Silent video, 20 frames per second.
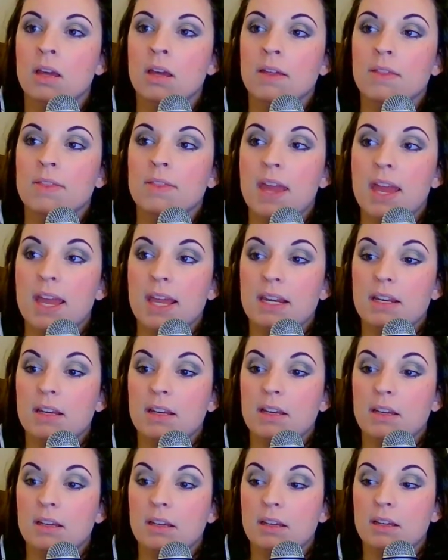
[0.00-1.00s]
then
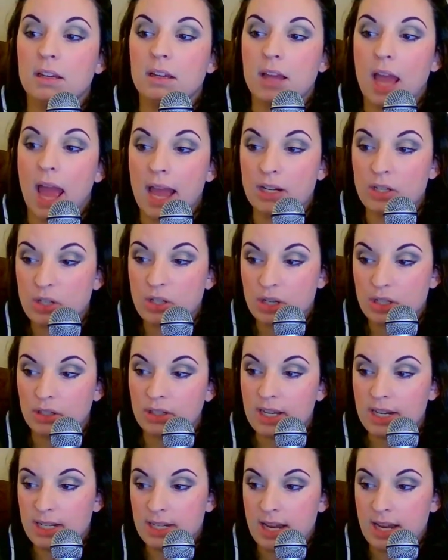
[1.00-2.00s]
actually
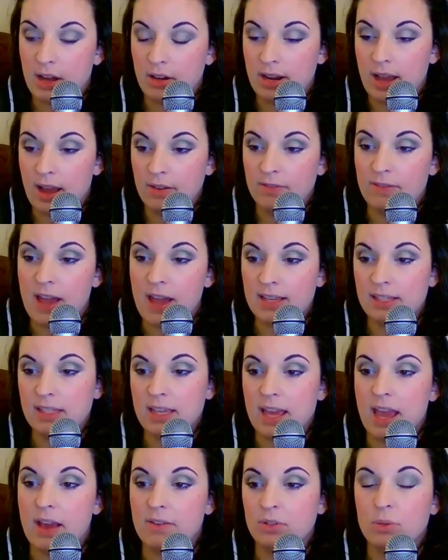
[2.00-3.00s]
looking down how fast
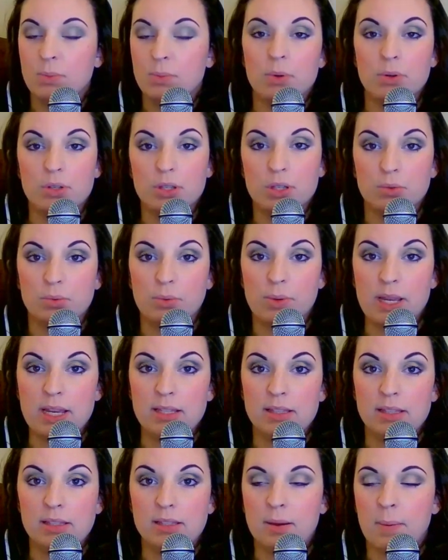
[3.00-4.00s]
the average person
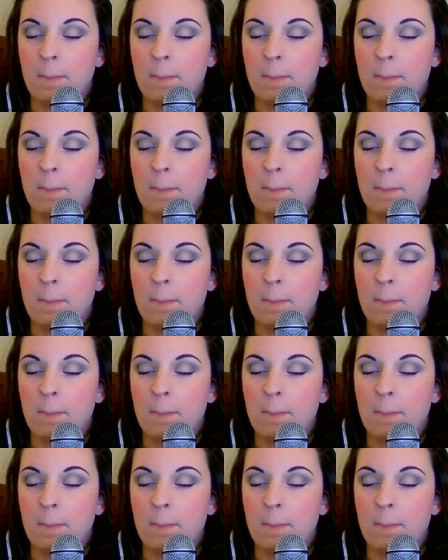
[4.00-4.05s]
reads,